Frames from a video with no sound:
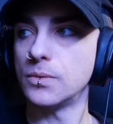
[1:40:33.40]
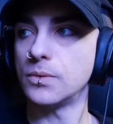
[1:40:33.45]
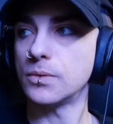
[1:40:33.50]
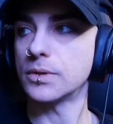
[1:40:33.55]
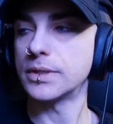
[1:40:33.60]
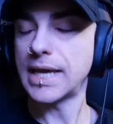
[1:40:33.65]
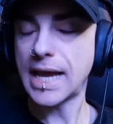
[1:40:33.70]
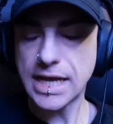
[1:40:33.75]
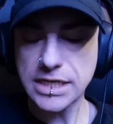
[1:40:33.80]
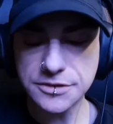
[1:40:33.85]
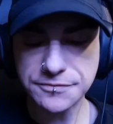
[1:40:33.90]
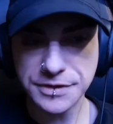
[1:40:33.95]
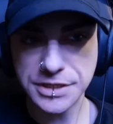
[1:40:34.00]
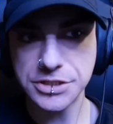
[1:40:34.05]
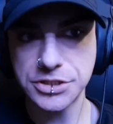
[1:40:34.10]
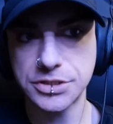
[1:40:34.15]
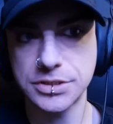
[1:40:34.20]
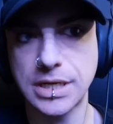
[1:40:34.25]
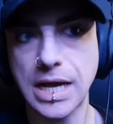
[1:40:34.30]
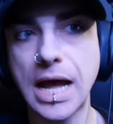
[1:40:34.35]
gas
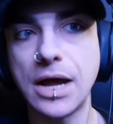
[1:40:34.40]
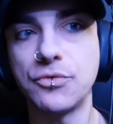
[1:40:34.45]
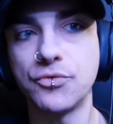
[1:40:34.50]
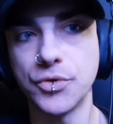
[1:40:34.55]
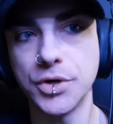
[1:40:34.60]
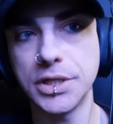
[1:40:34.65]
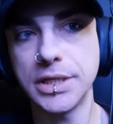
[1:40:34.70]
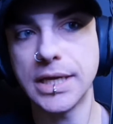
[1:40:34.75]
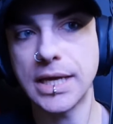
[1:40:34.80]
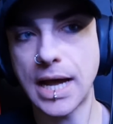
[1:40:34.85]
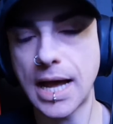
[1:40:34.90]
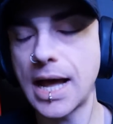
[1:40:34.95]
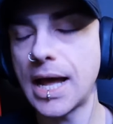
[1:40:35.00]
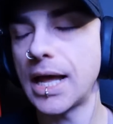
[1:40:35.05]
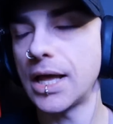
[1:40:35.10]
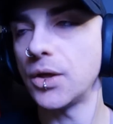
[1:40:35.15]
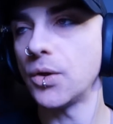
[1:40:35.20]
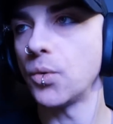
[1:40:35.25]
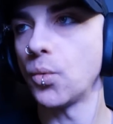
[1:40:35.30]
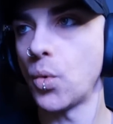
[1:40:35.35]
fees got really
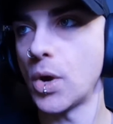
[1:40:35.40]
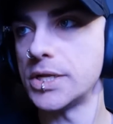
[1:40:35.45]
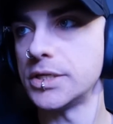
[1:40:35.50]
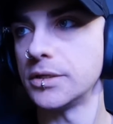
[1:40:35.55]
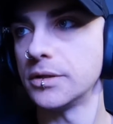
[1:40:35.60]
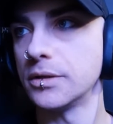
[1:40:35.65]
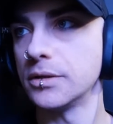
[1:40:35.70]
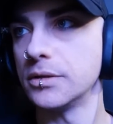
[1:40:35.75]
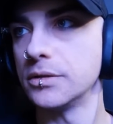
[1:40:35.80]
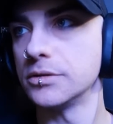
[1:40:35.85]
high when